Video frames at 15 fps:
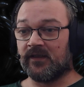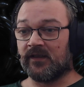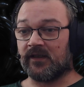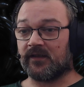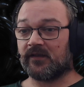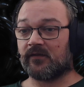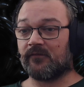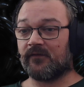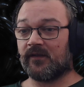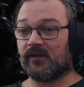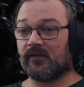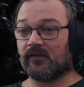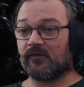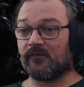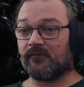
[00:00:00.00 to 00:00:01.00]
And the
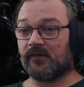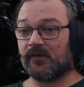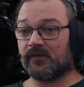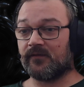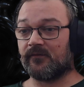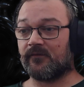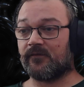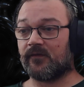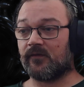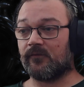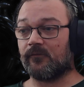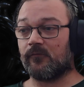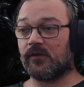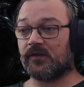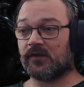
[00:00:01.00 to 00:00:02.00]
conversion
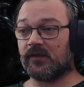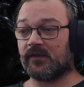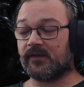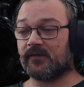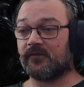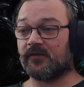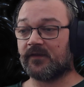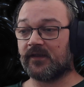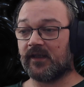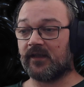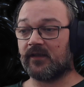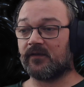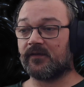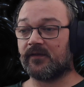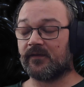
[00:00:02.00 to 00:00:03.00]
from wishlist to
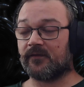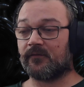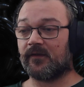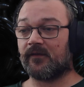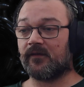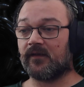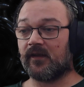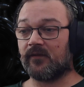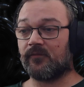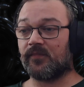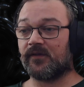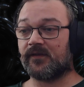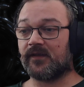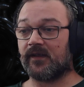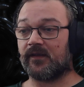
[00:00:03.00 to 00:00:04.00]
sales is around
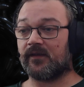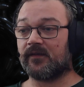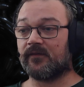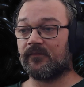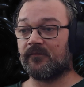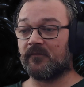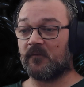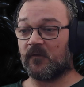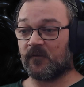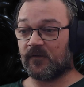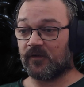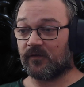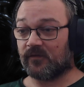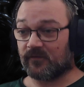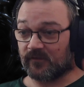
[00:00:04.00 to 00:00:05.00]
10% if
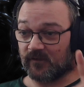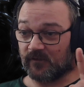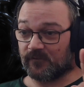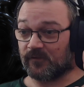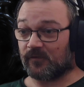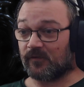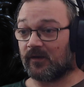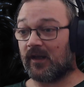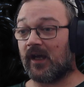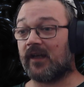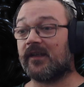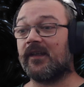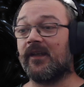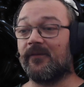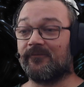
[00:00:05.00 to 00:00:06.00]
you if you're
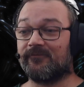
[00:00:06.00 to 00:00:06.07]
lucky.